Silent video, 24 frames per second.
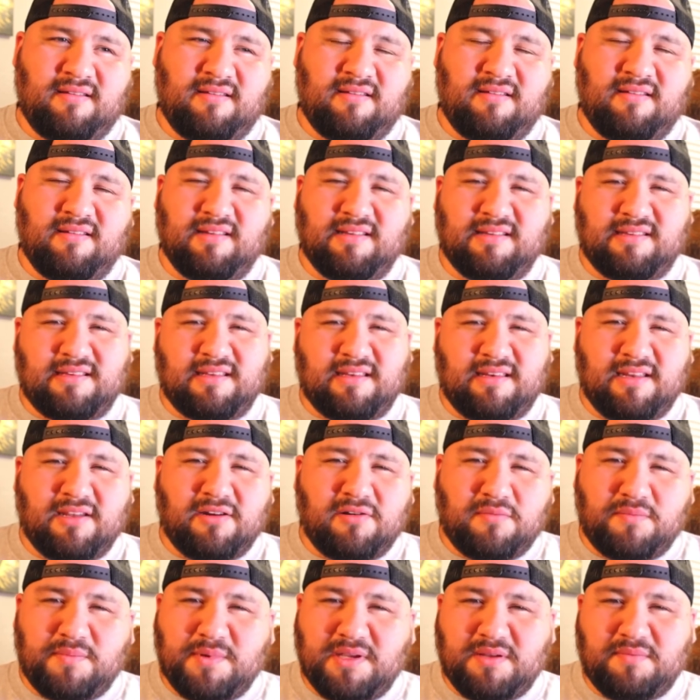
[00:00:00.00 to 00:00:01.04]
it's a little
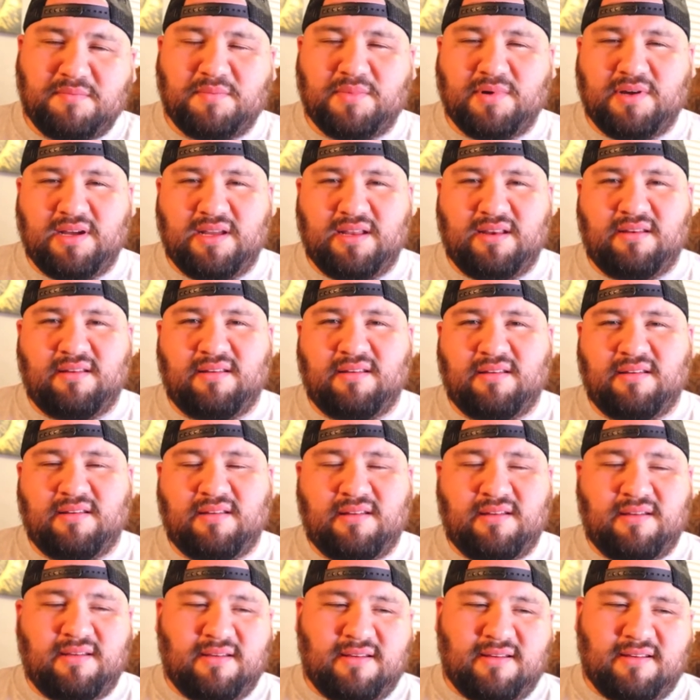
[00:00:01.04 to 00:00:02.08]
bit, but
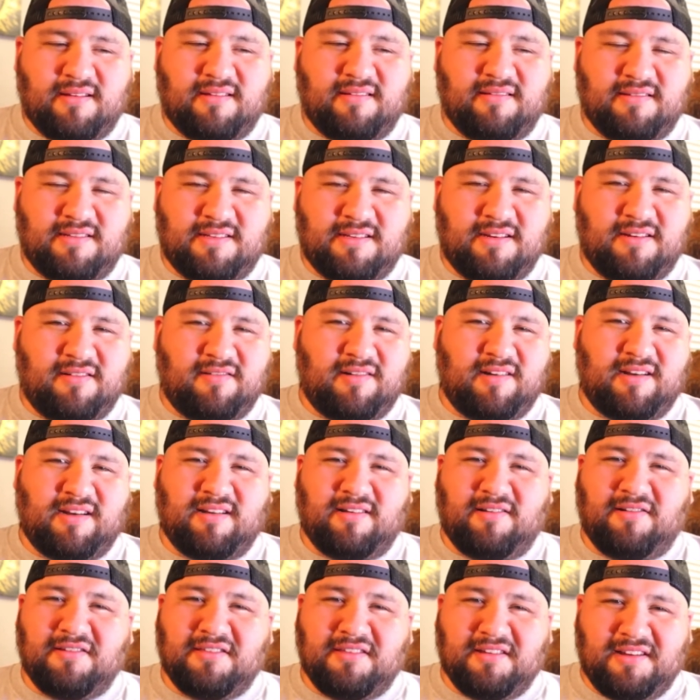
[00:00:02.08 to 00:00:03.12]
considering
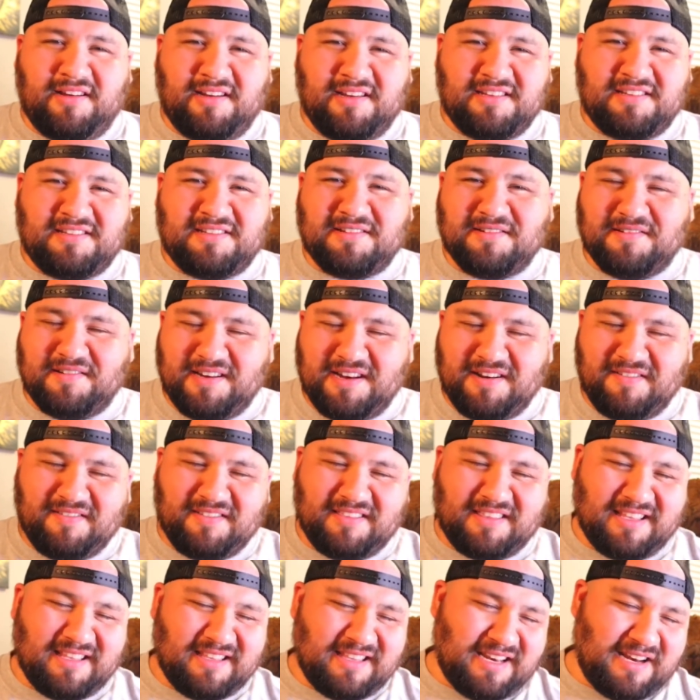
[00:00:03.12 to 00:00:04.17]
all the hustle and
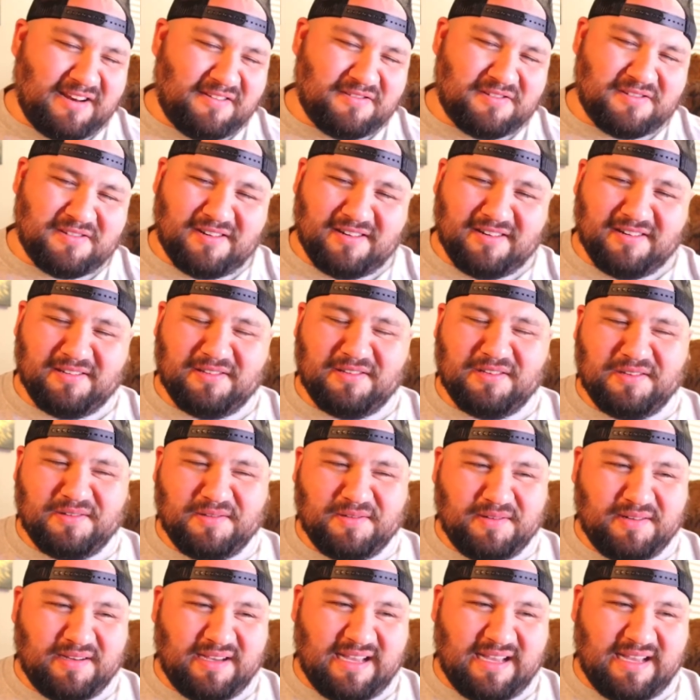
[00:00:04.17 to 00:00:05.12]
everything that I was trying to do,